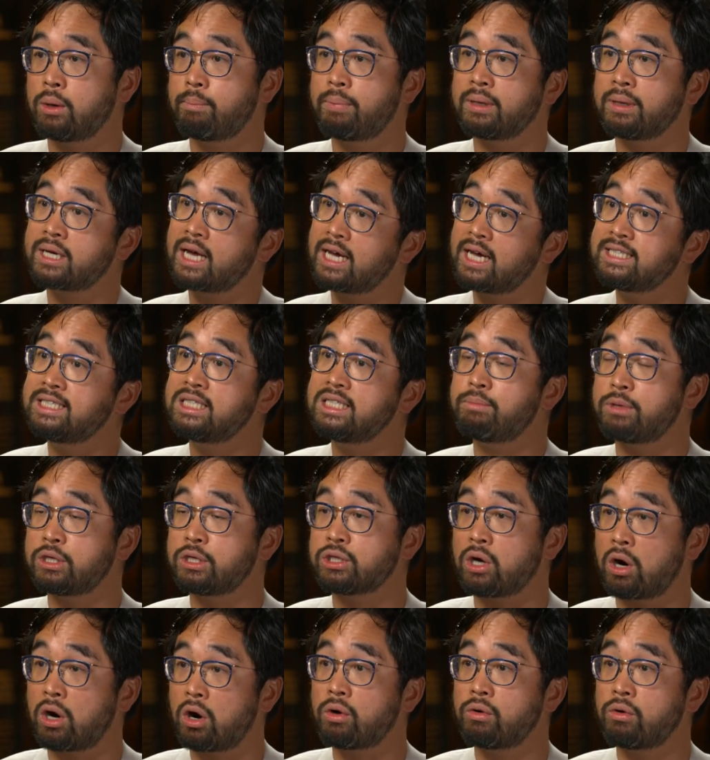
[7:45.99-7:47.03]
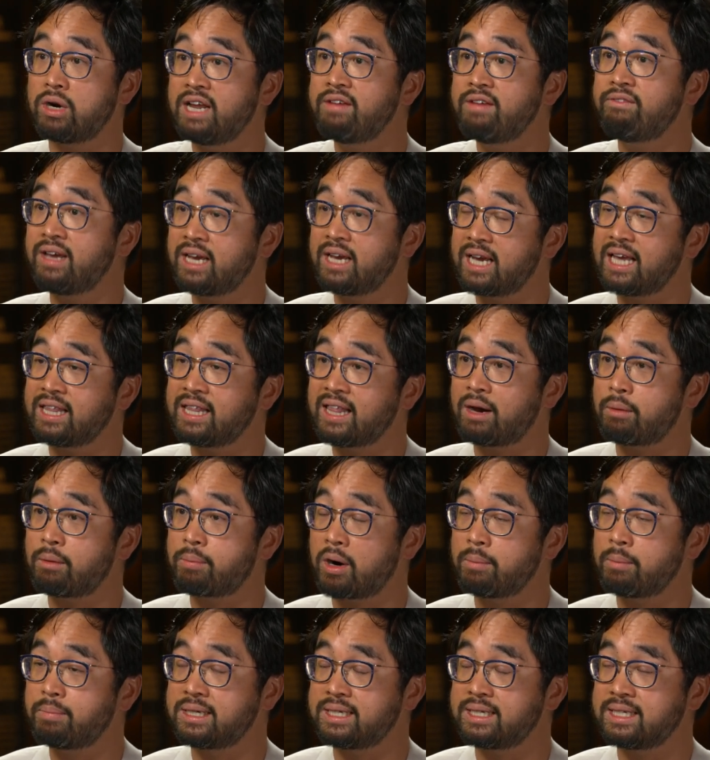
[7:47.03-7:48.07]
But customers are living in our
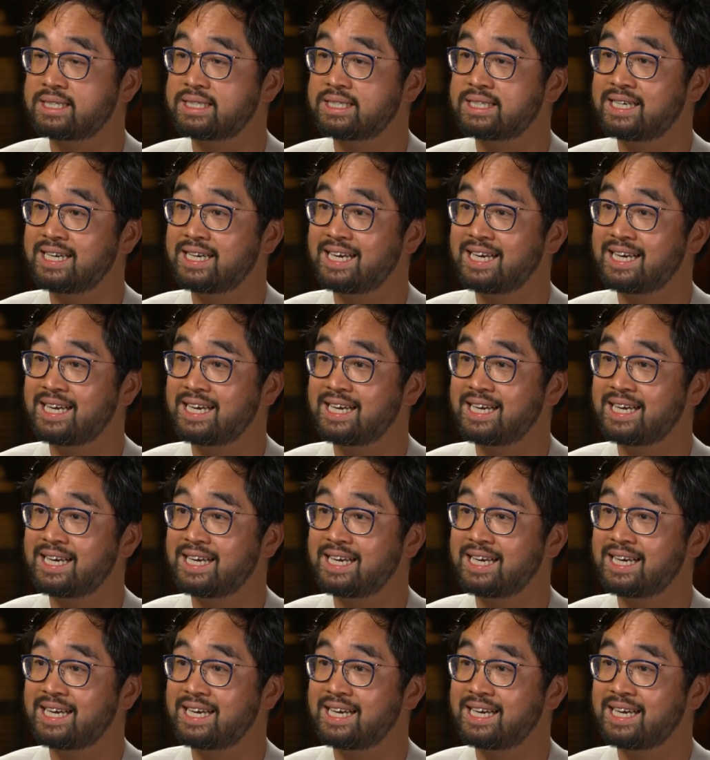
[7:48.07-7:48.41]
properties.